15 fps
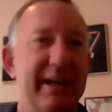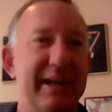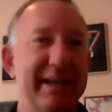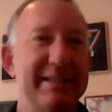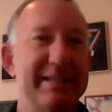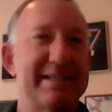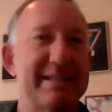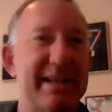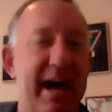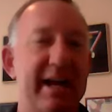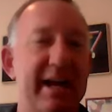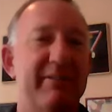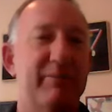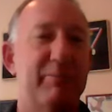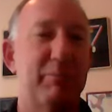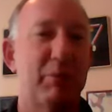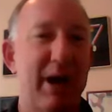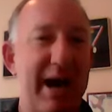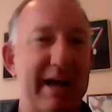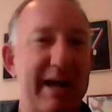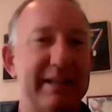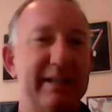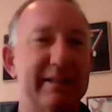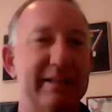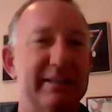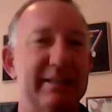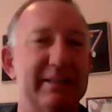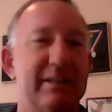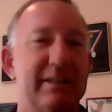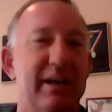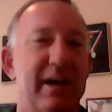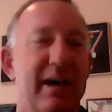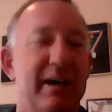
inside of practice is